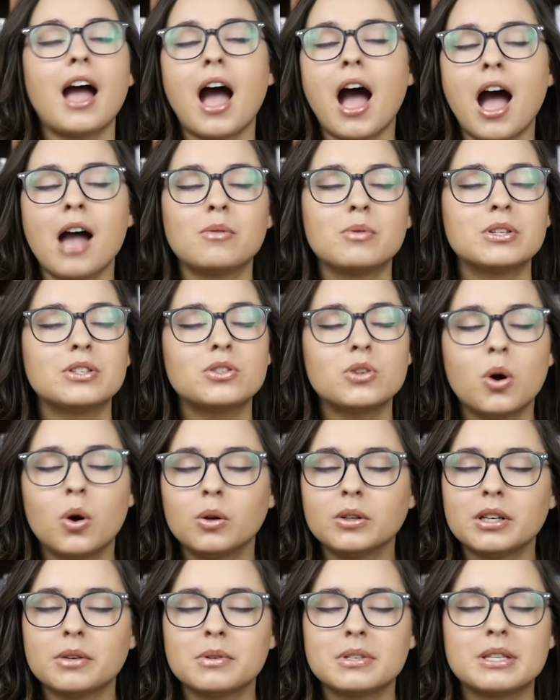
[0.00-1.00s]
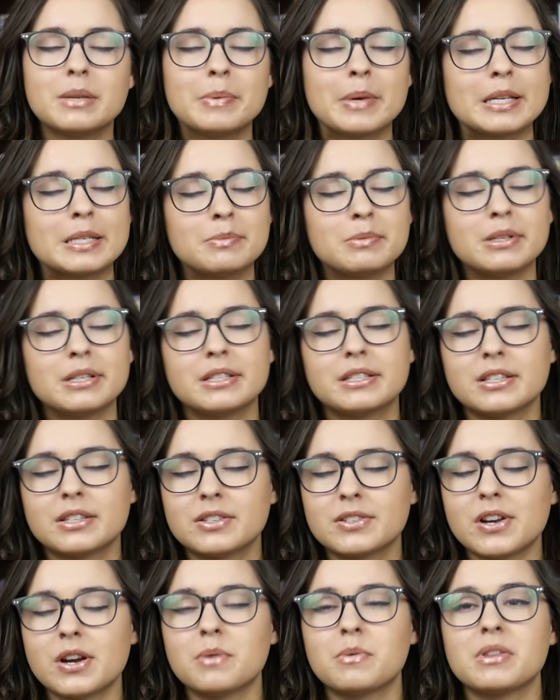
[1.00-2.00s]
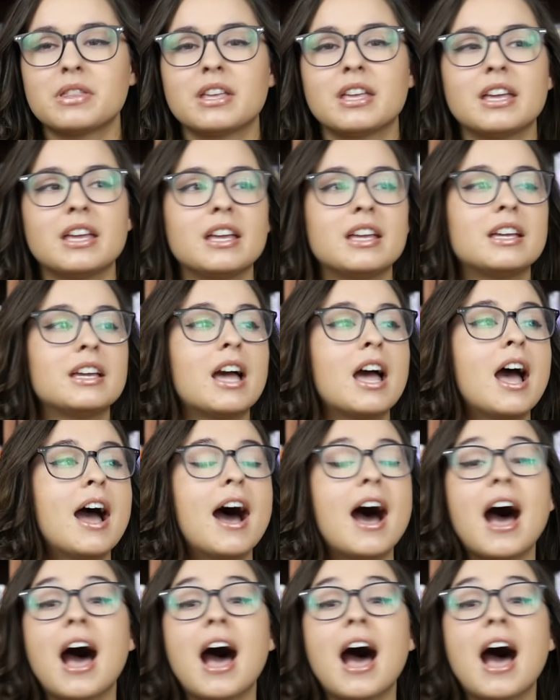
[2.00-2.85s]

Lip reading: I was told it was the best place to start with King.